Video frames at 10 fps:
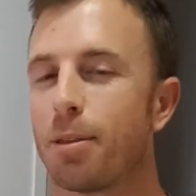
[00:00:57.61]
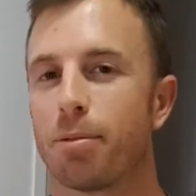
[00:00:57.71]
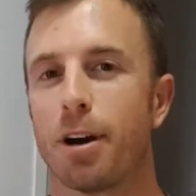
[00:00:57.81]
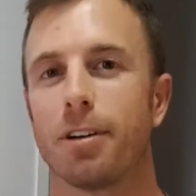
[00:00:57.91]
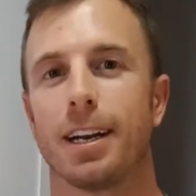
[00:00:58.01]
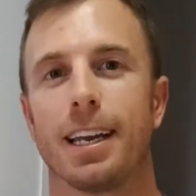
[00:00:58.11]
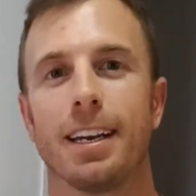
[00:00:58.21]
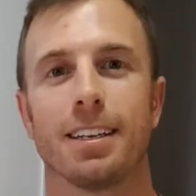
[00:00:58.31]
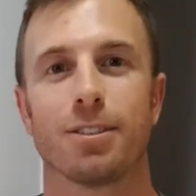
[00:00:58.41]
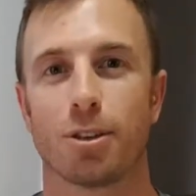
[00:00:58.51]
throwing it
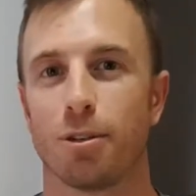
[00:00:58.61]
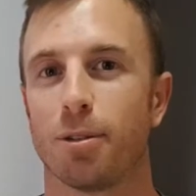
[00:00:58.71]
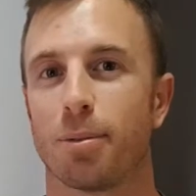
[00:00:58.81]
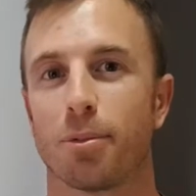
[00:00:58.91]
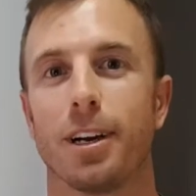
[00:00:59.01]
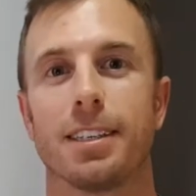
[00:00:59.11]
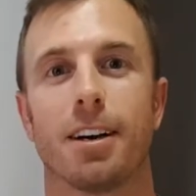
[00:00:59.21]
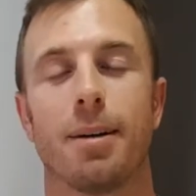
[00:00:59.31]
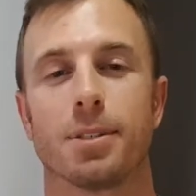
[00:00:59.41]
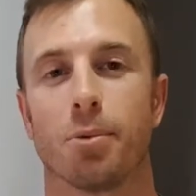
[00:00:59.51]
in 2-3
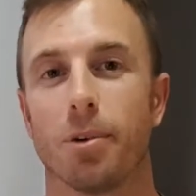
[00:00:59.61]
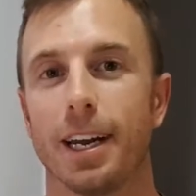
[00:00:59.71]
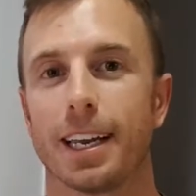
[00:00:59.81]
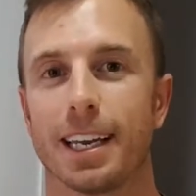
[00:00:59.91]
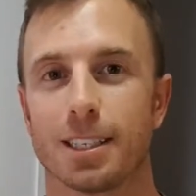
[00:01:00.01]
times a week